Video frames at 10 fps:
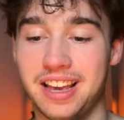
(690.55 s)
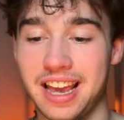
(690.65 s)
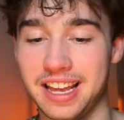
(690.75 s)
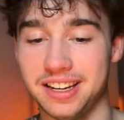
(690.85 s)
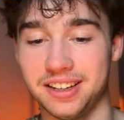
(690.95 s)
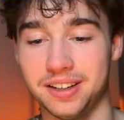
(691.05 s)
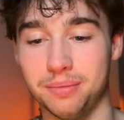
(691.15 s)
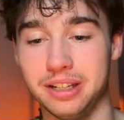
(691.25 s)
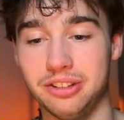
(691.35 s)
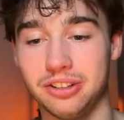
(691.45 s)
And
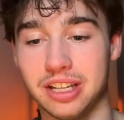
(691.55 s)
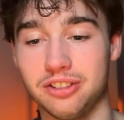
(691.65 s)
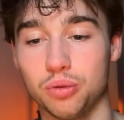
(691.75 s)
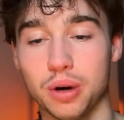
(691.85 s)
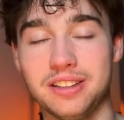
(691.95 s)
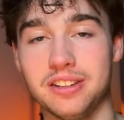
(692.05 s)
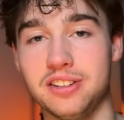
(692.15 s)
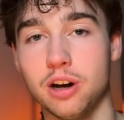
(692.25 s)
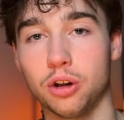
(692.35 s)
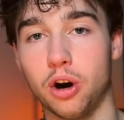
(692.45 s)
it's great to see
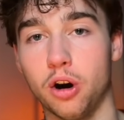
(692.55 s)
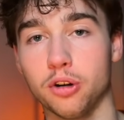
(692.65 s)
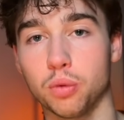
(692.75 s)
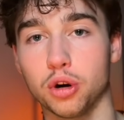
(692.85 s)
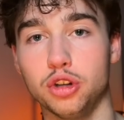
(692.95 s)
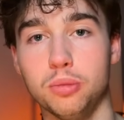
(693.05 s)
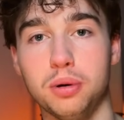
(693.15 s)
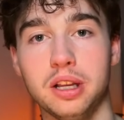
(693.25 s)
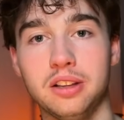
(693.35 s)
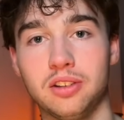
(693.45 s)
all the hard work you put in